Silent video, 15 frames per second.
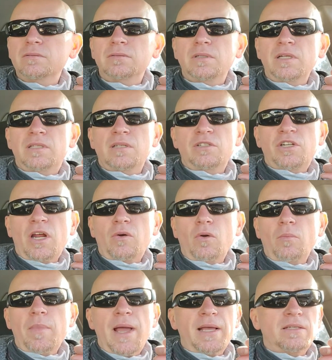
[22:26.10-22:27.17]
it's a
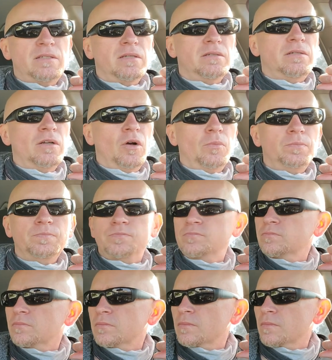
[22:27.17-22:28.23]
general mess. So
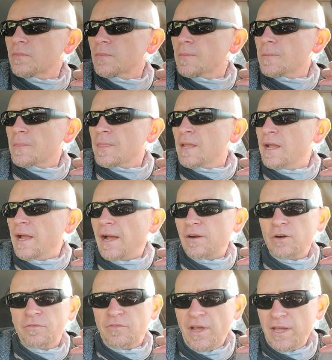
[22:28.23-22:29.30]
out
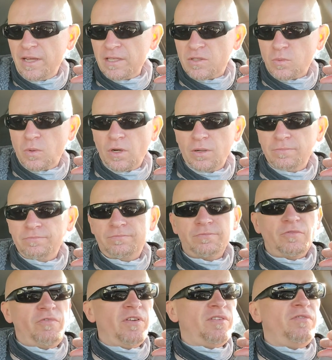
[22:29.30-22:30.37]
here in Vegas, we're
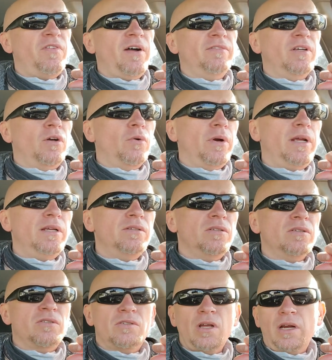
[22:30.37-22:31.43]
55 degrees,
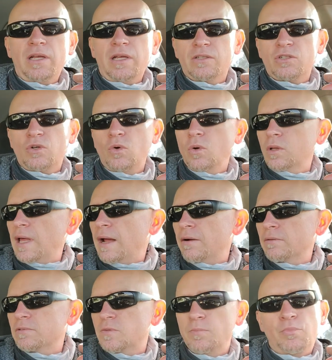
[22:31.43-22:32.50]
it's sunny, it's cool
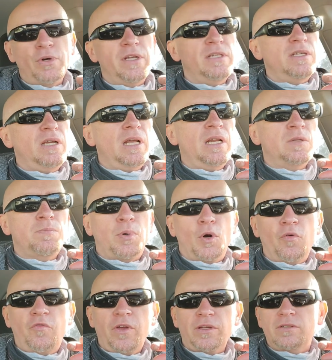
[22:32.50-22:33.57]
out, it's breezy, it is
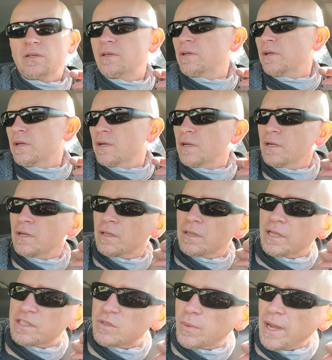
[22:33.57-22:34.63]
perfect.
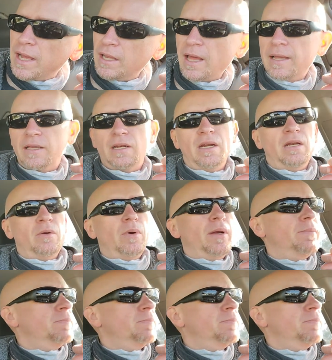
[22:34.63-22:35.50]
That's the way I like it anyway.